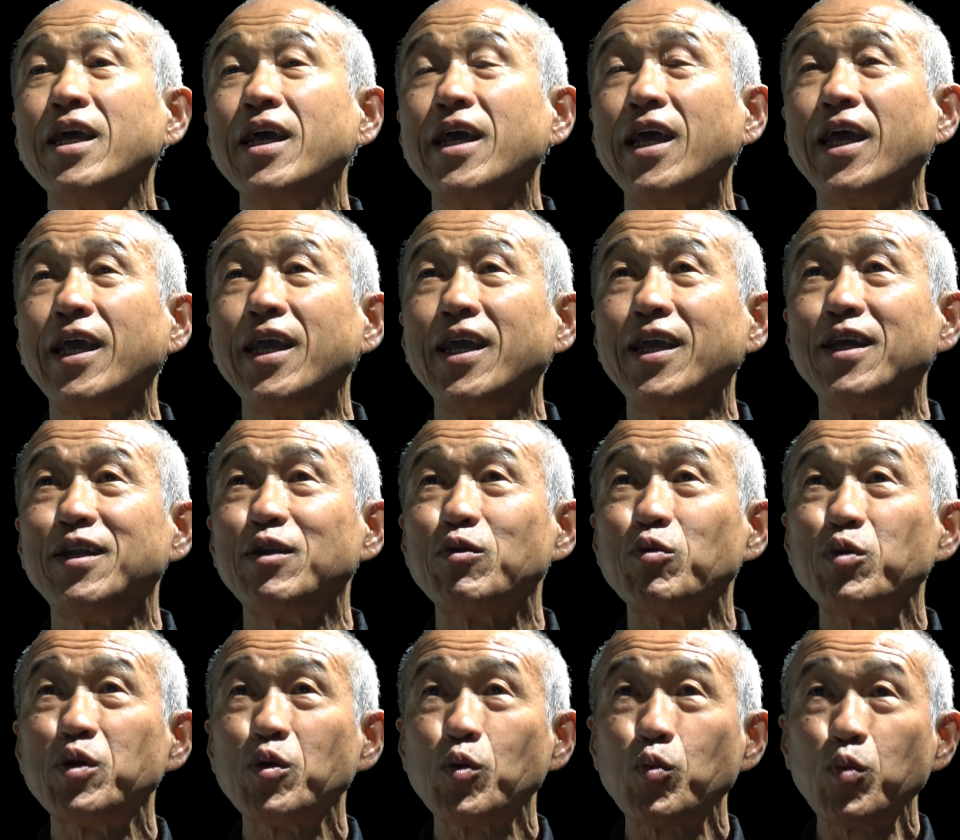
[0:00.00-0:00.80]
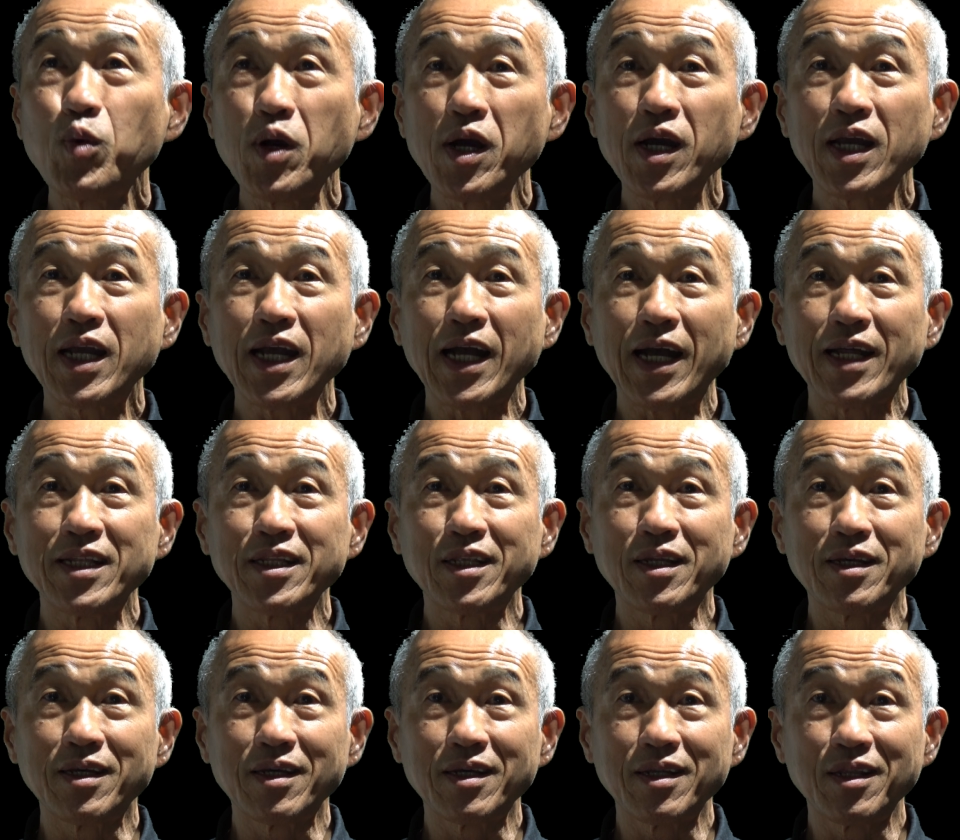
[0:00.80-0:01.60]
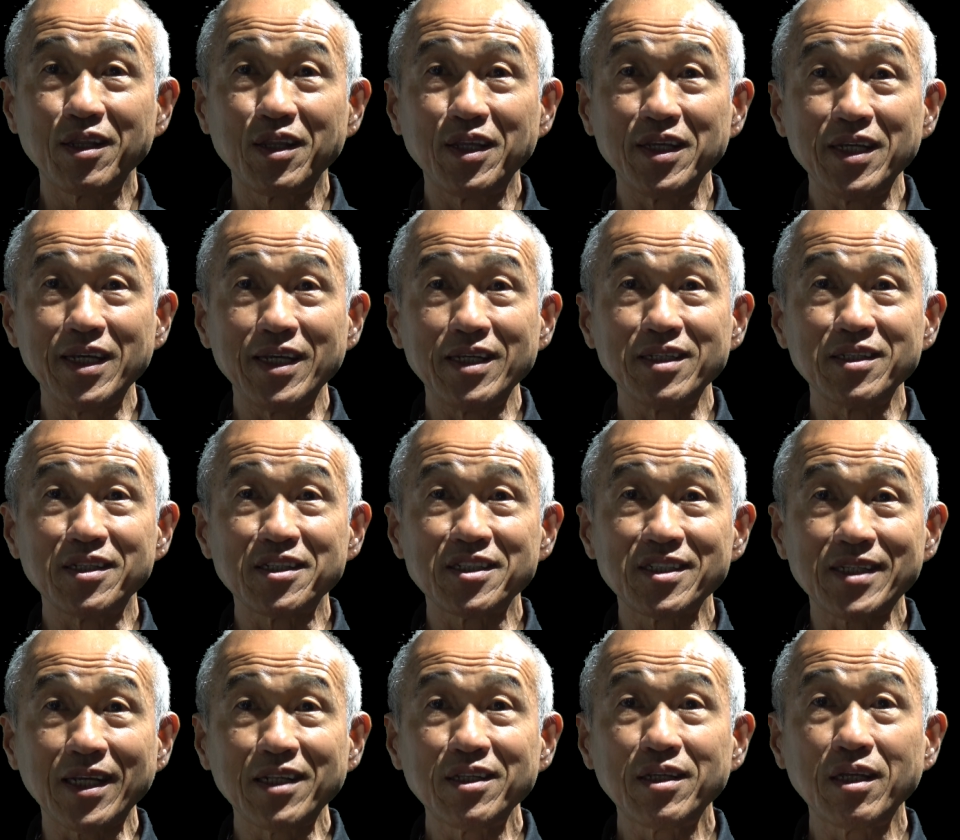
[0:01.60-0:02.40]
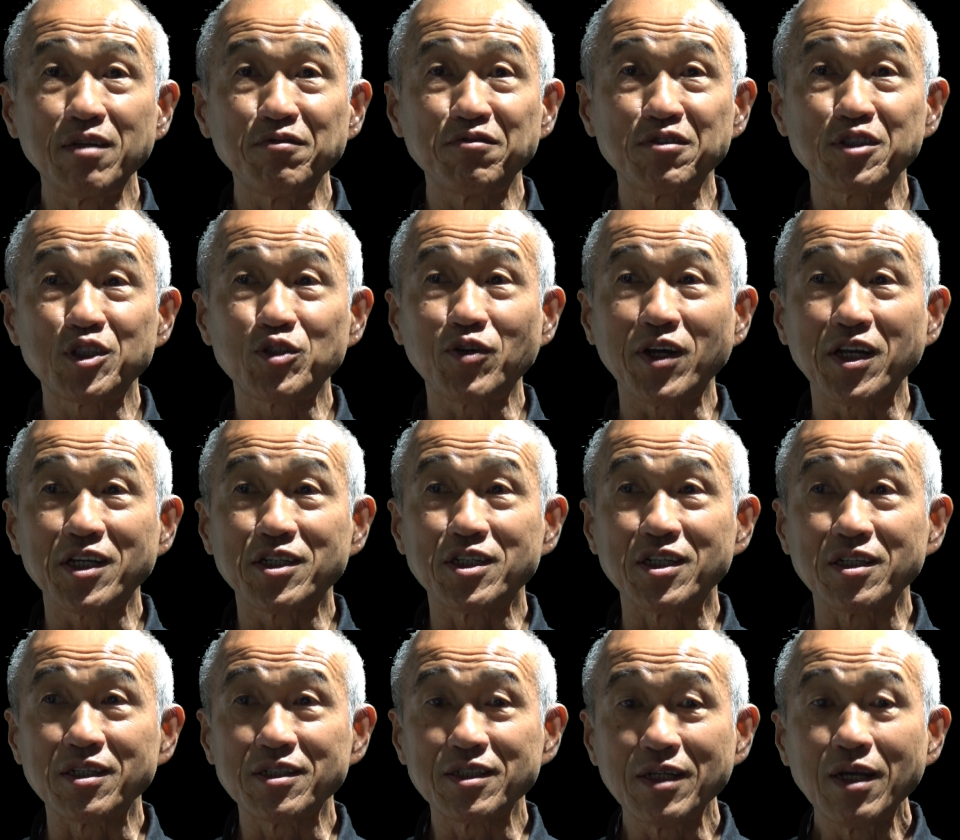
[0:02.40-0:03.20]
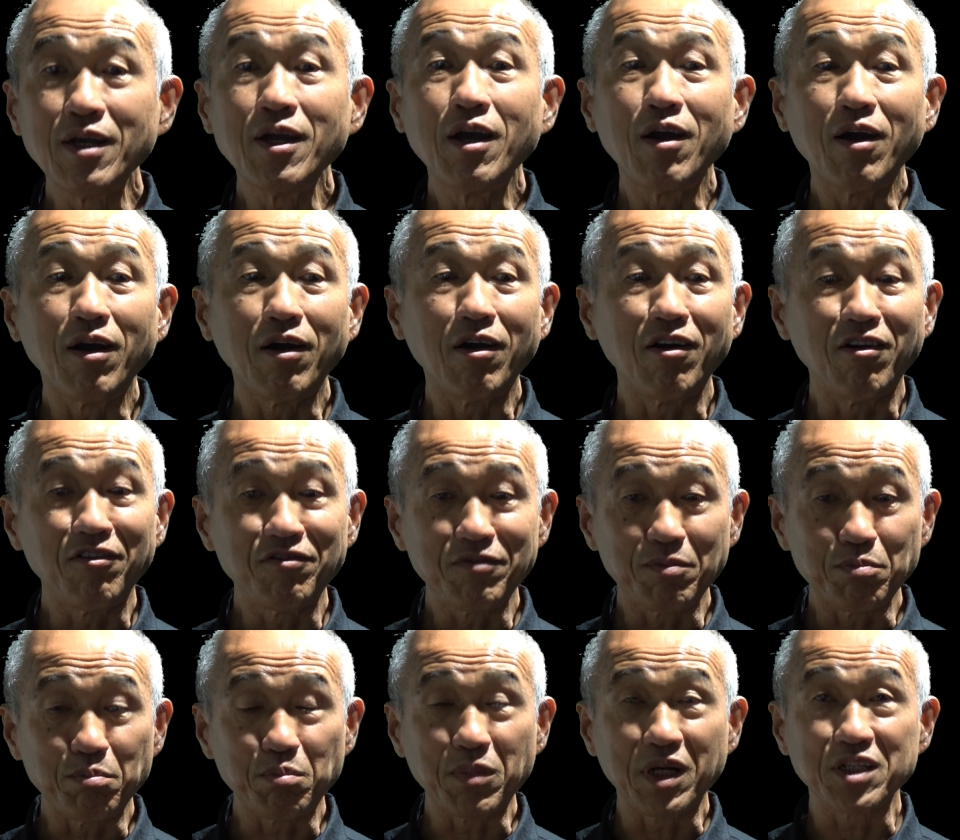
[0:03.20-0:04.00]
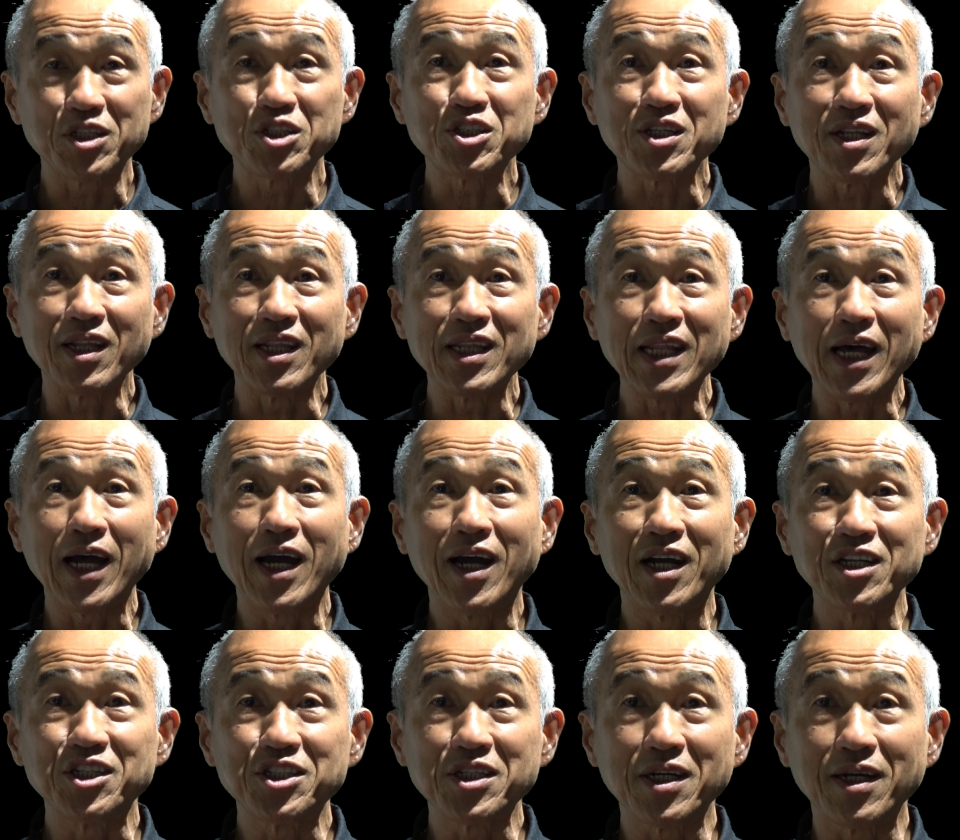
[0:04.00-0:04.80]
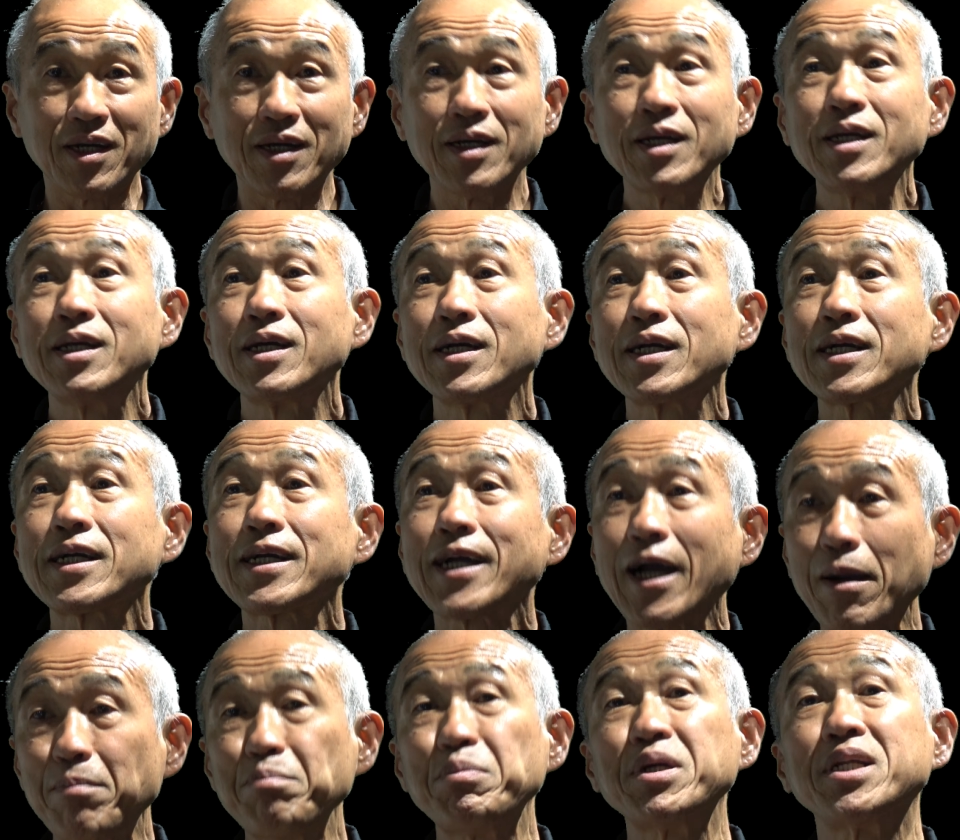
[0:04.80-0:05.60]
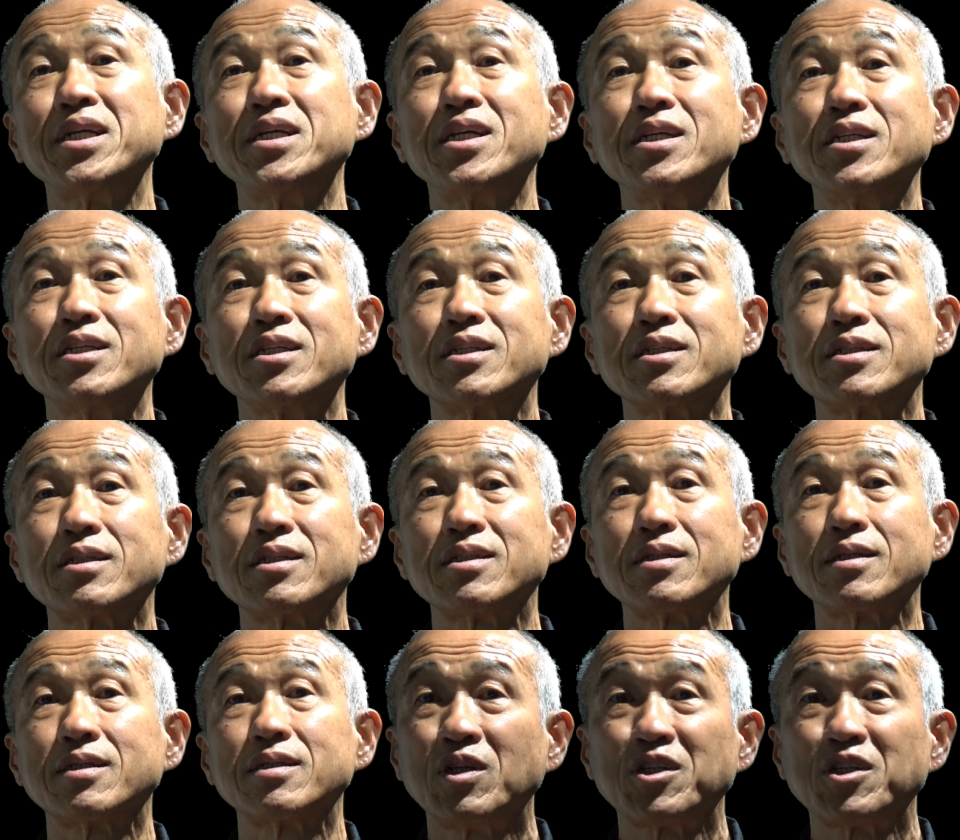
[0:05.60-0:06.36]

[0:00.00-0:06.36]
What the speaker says: and we work under the incentive structures of much larger companies.